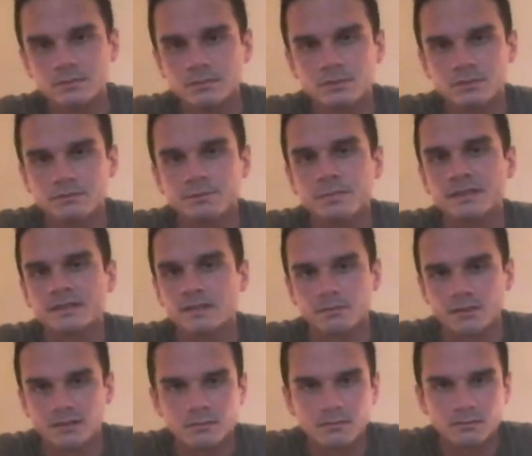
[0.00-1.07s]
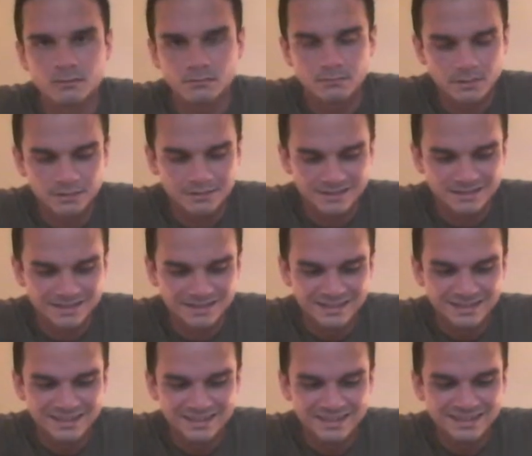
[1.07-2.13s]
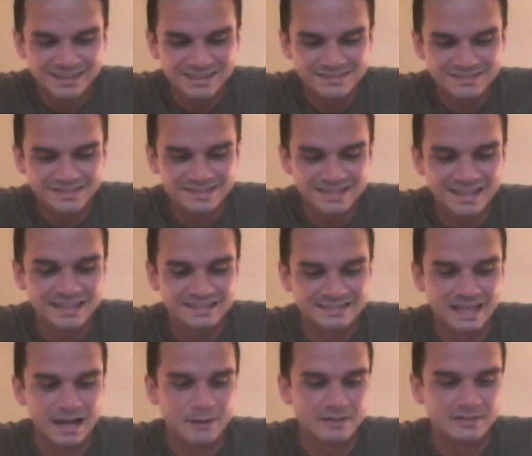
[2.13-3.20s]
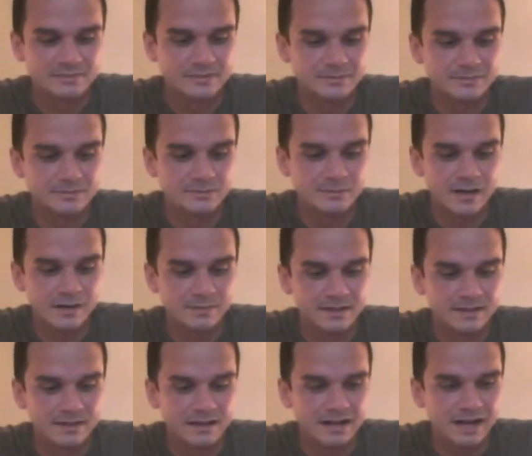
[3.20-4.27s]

Just pick something. Things I wish people knew about me.